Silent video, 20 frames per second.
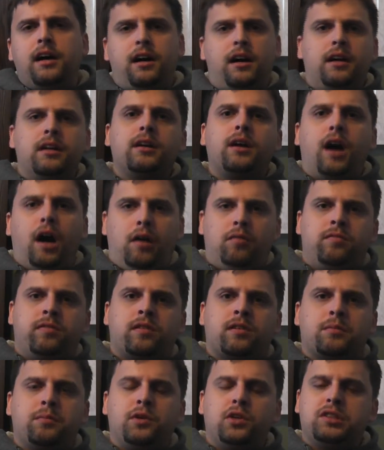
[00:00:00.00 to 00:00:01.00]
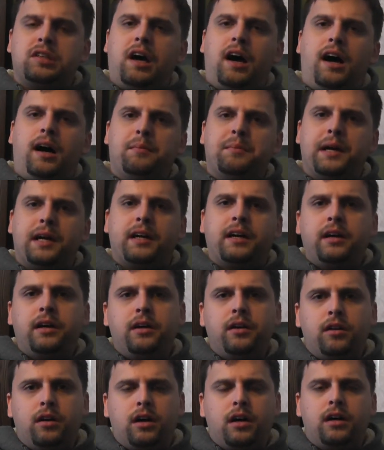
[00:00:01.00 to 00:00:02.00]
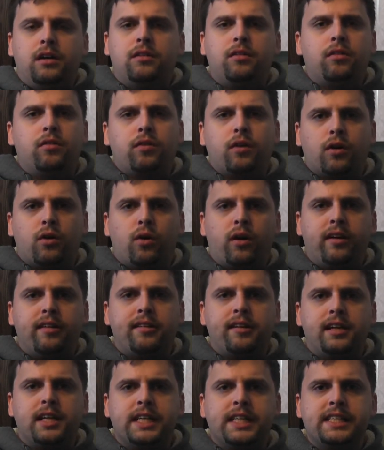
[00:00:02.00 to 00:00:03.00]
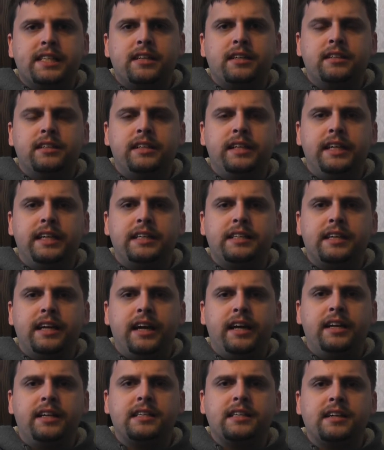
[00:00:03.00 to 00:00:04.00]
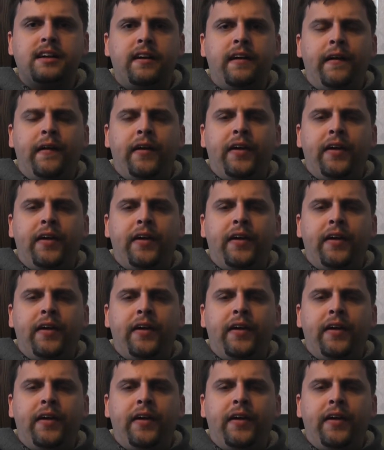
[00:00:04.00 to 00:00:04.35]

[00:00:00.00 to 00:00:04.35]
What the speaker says: uncomfortable topic for Christians these days.